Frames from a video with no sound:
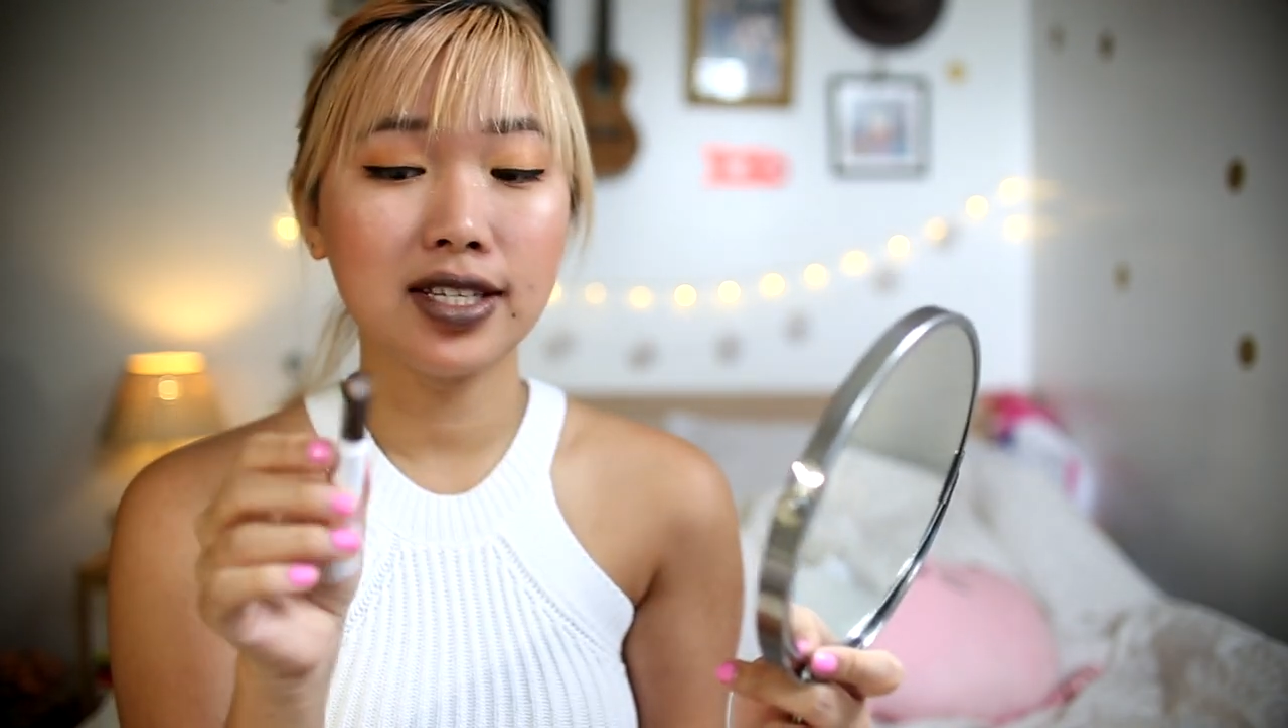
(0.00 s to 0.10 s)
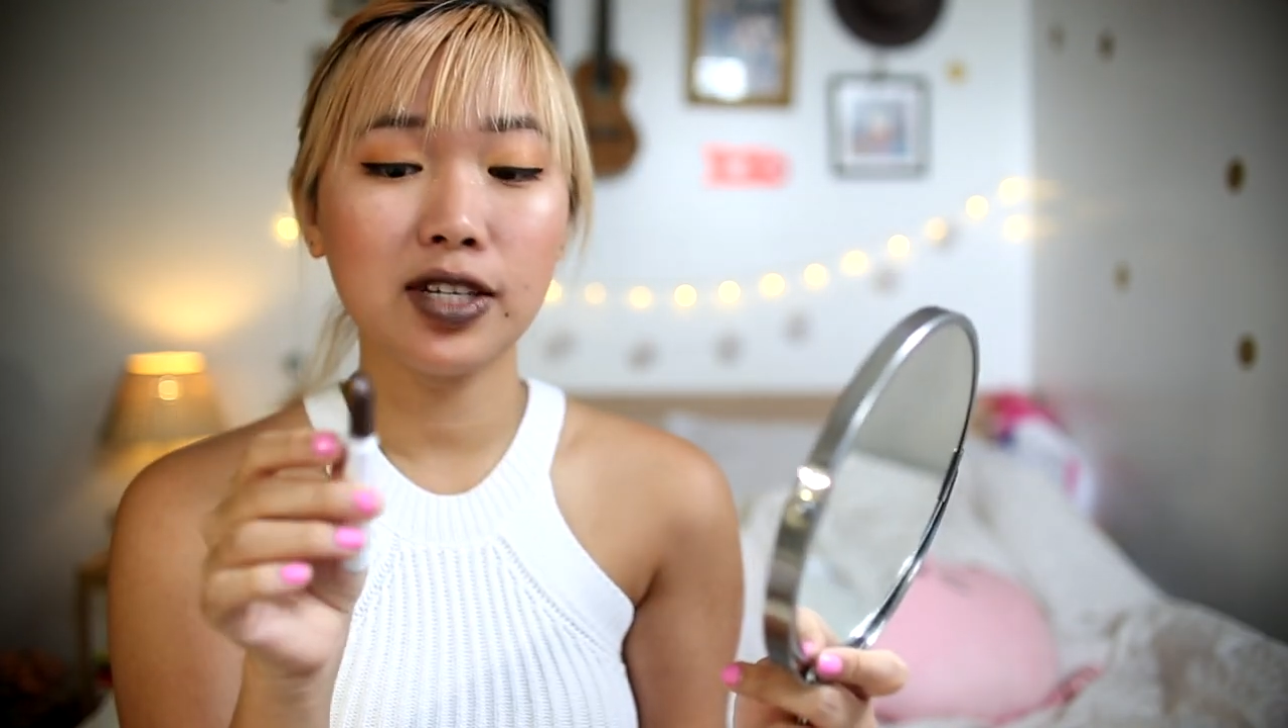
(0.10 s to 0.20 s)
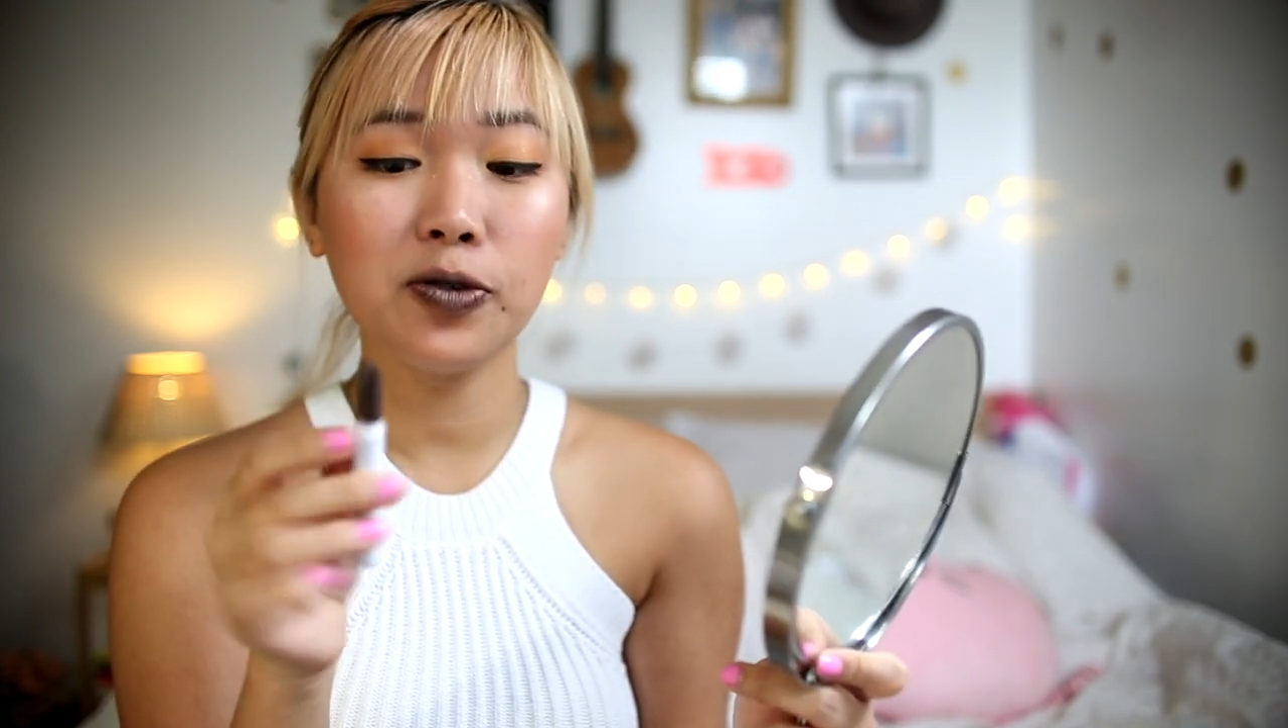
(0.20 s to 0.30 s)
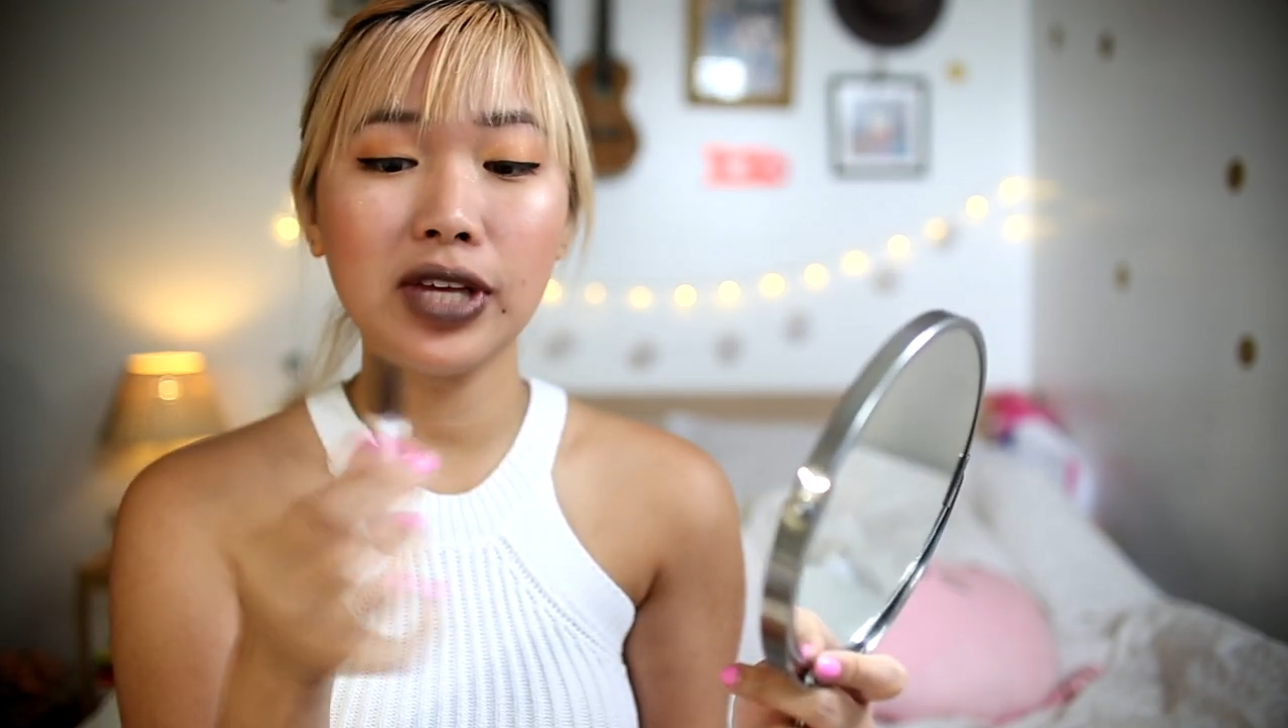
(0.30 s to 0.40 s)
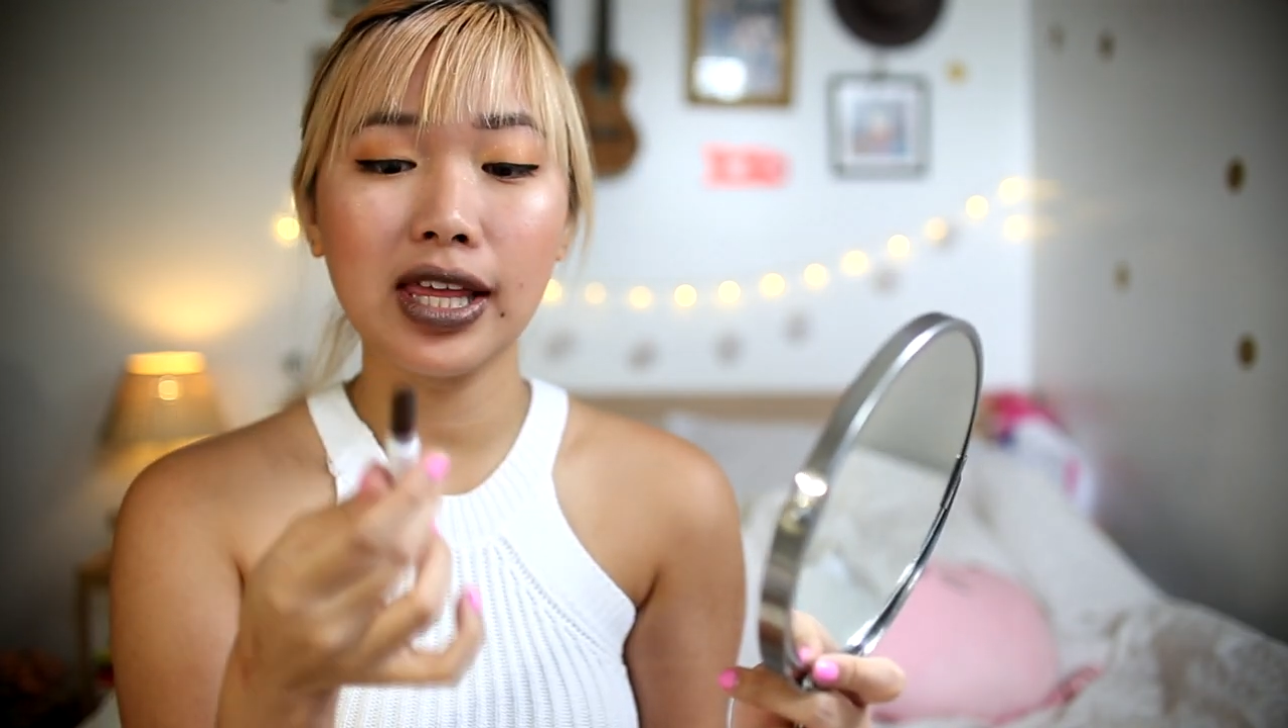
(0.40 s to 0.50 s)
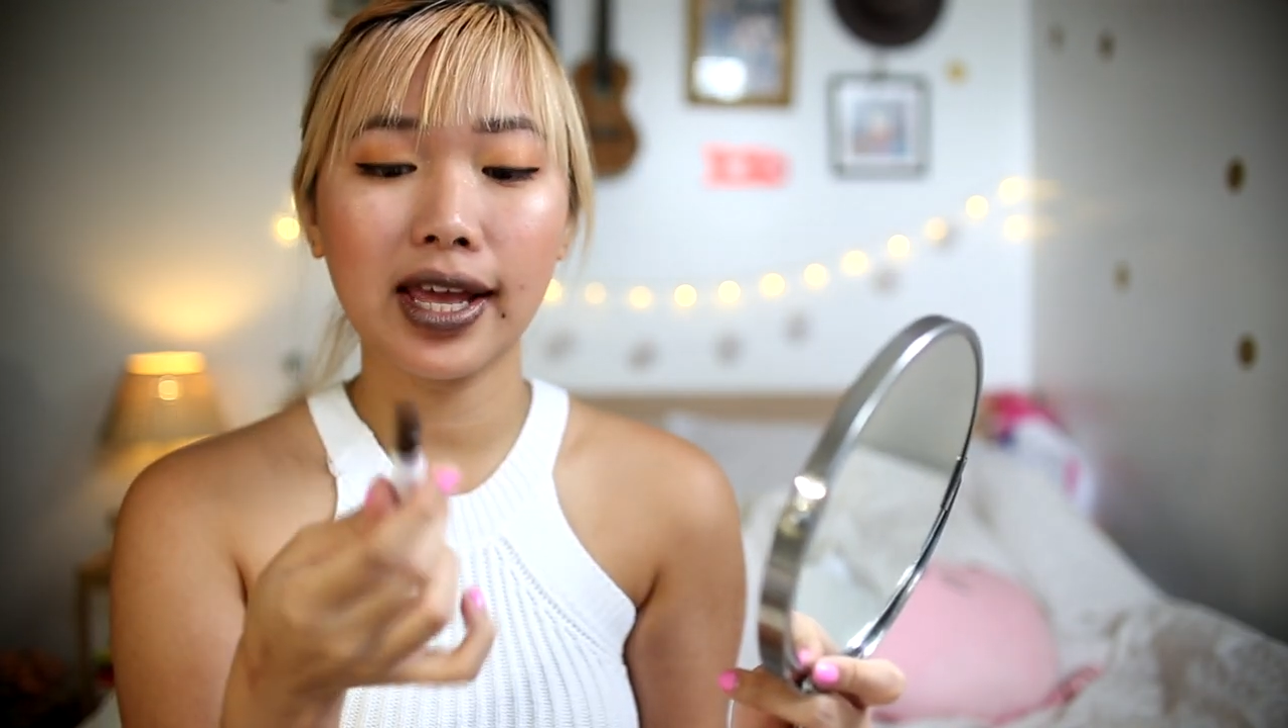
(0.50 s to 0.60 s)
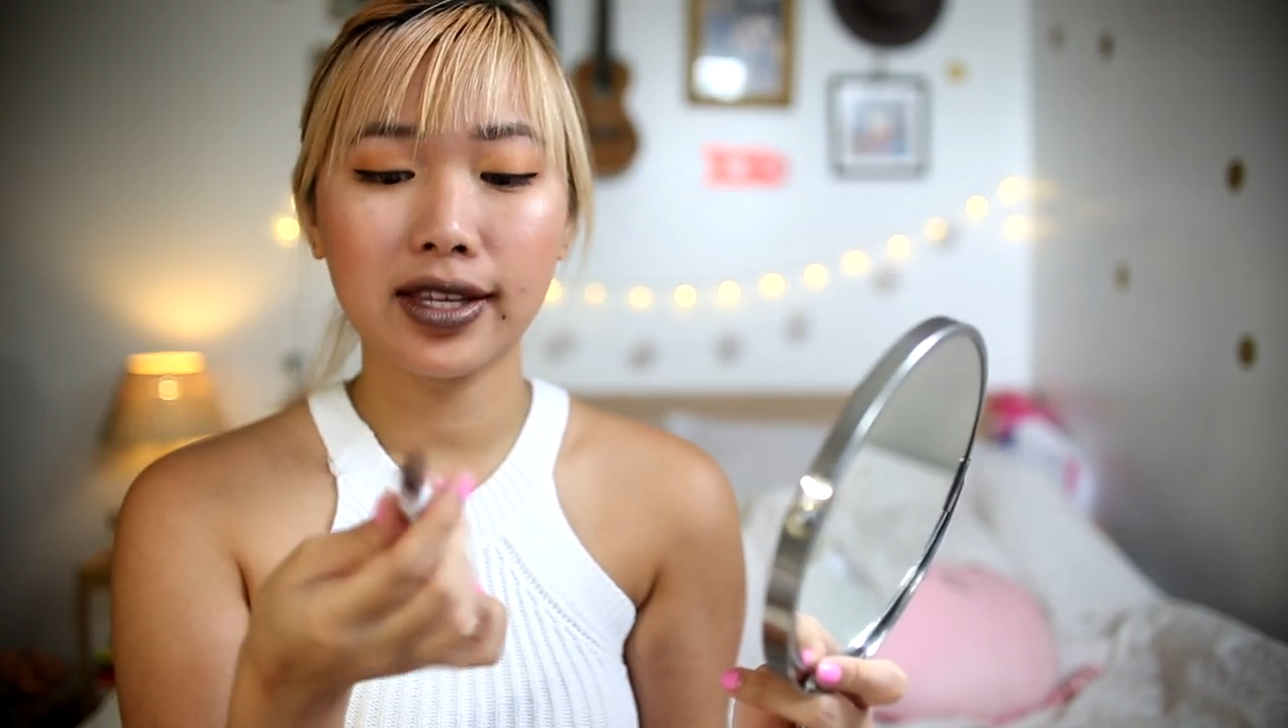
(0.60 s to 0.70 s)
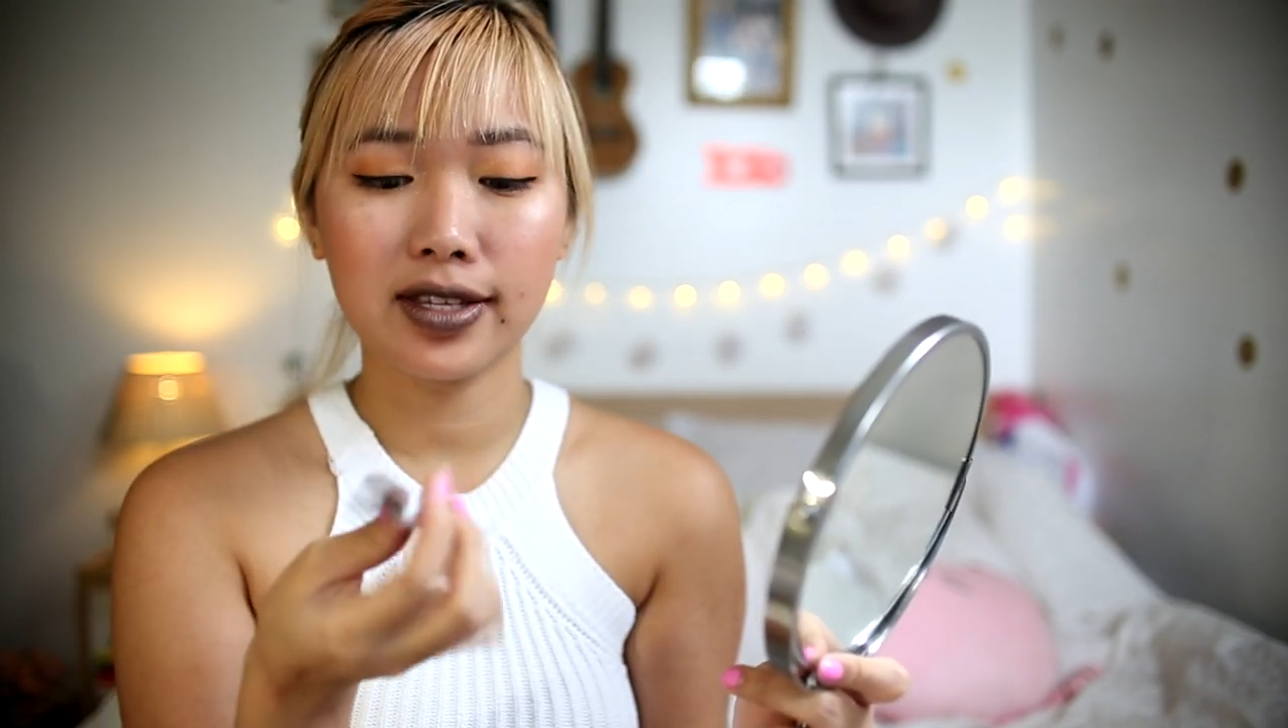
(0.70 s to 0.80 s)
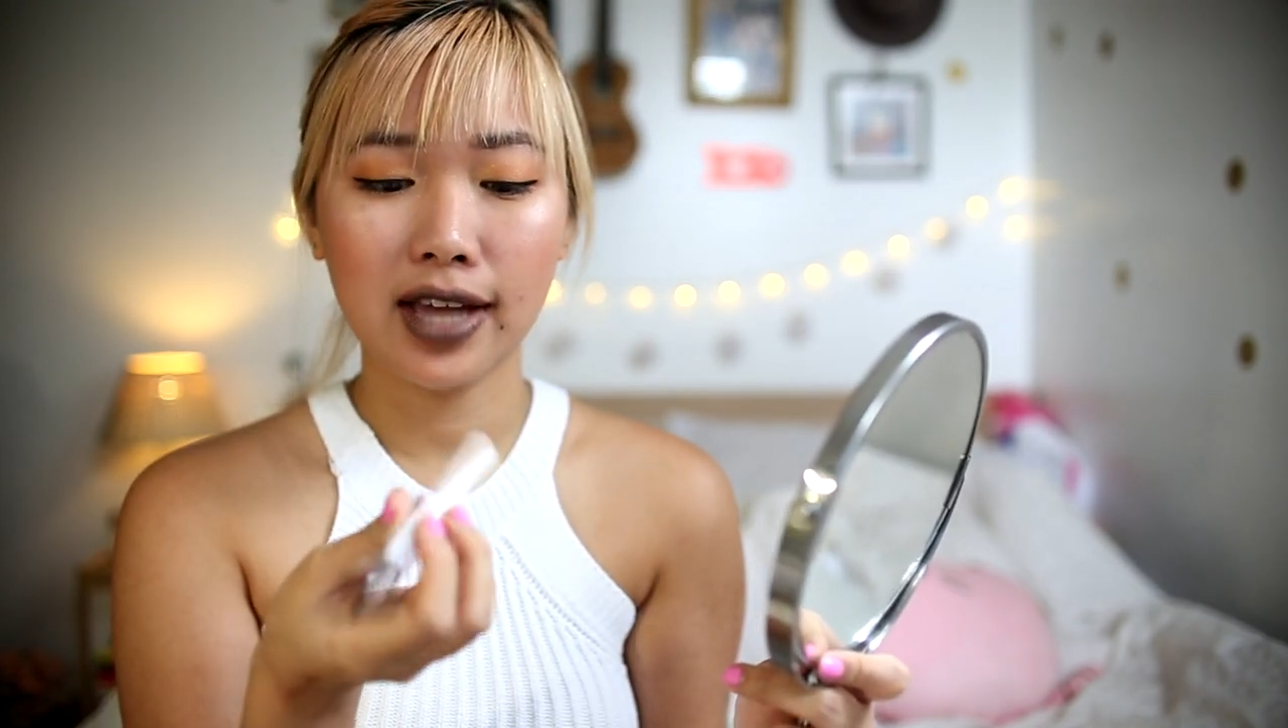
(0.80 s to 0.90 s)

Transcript: still really like the